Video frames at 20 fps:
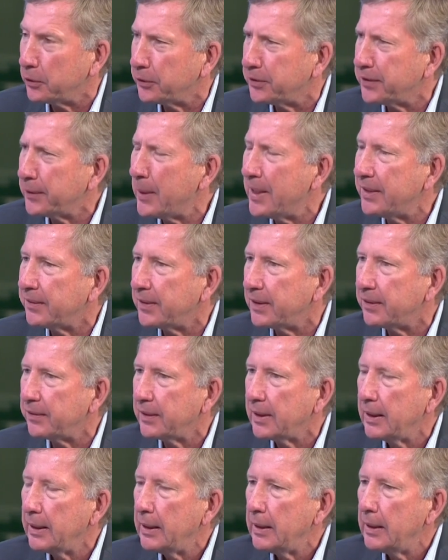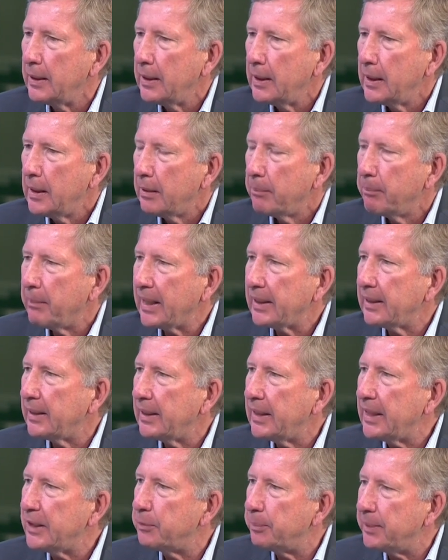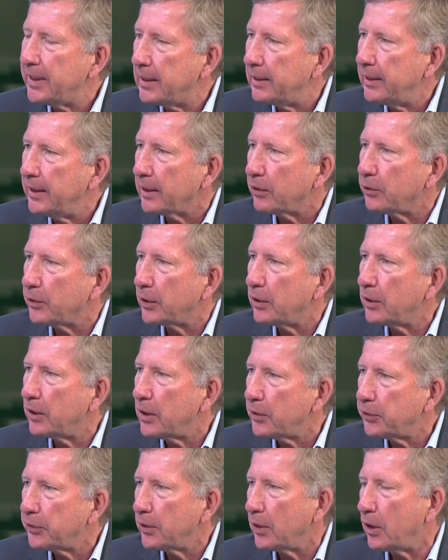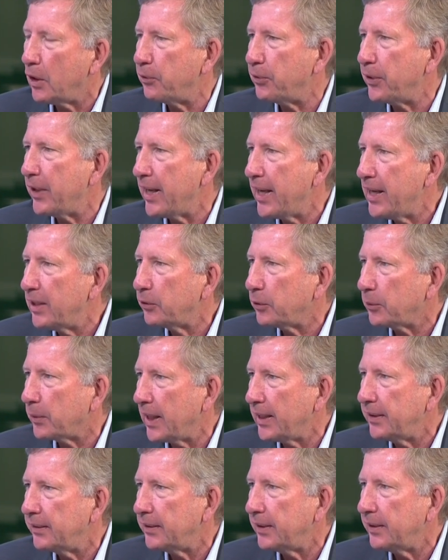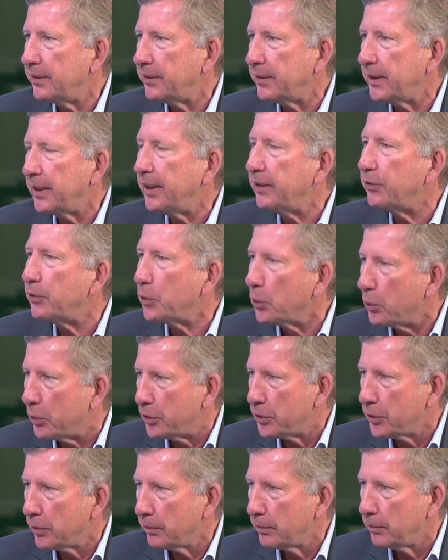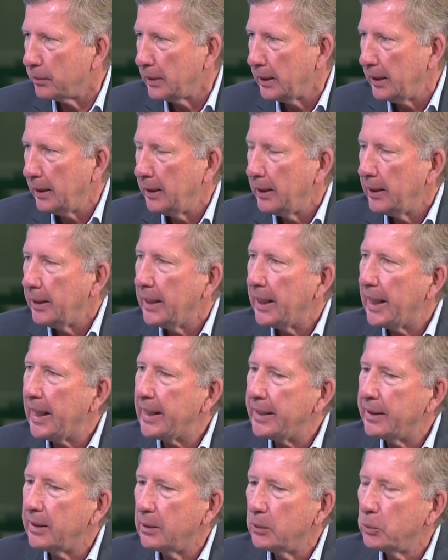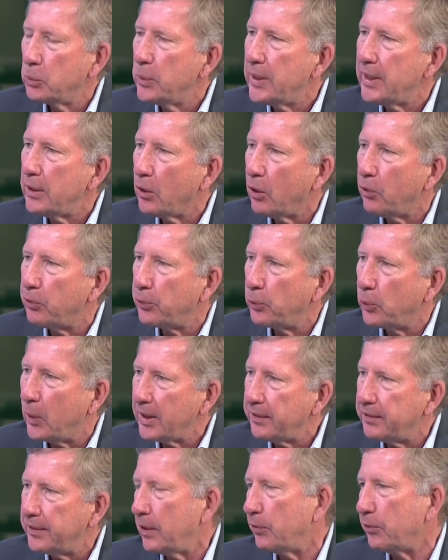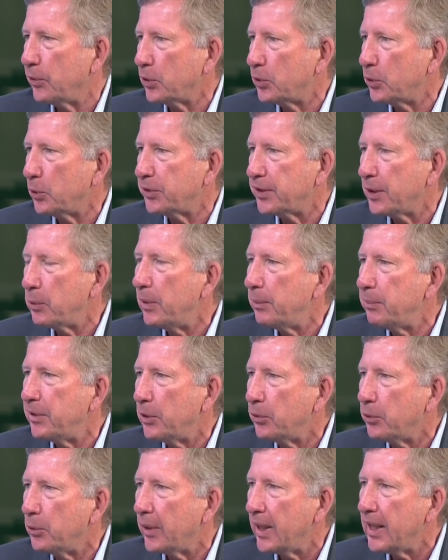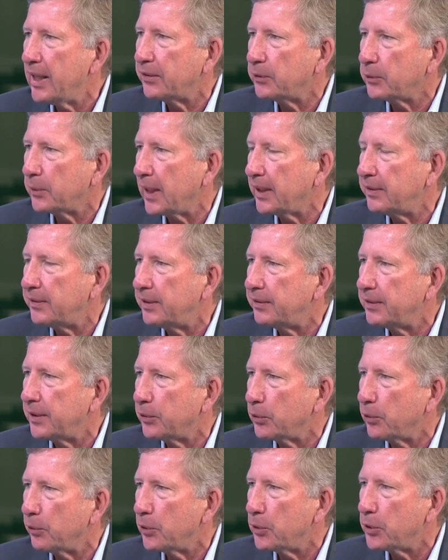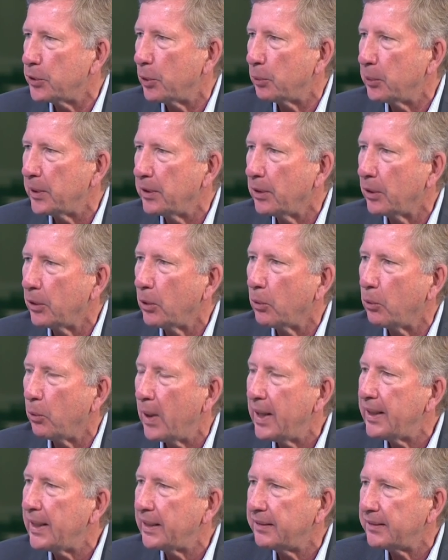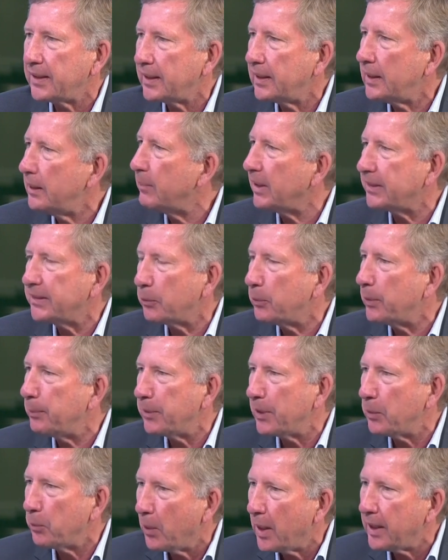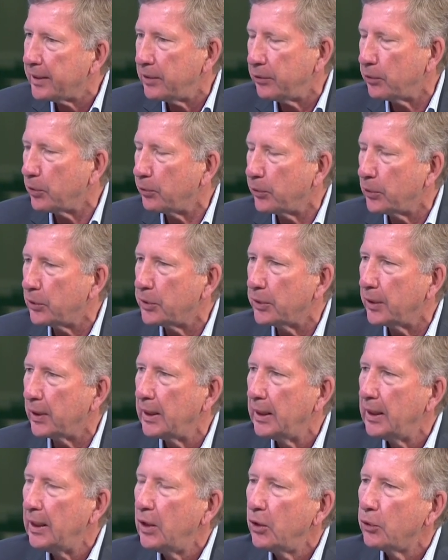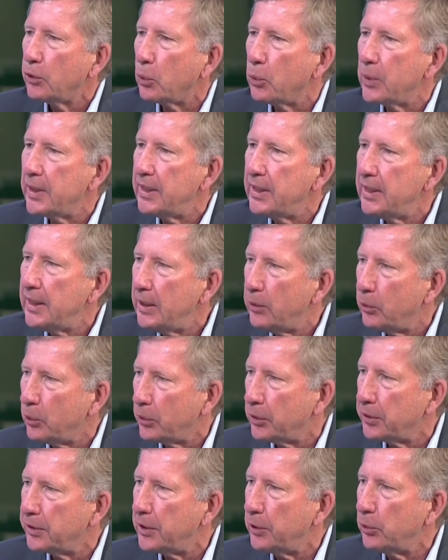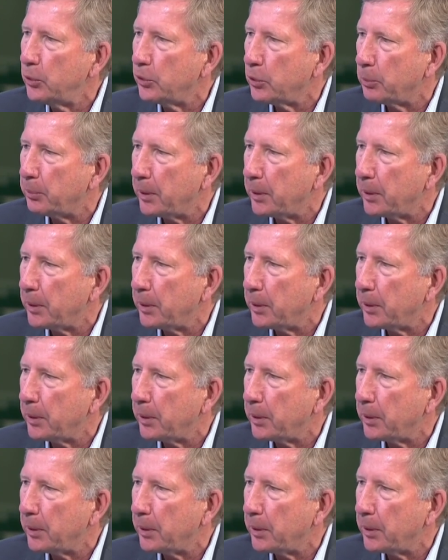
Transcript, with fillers: consequences. But let's be clear the cost of a health crisis is huge. And we know one thing for sure there will be a new health crisis in the future. We don't know when exactly, but there will be one in the future. So we need to continue the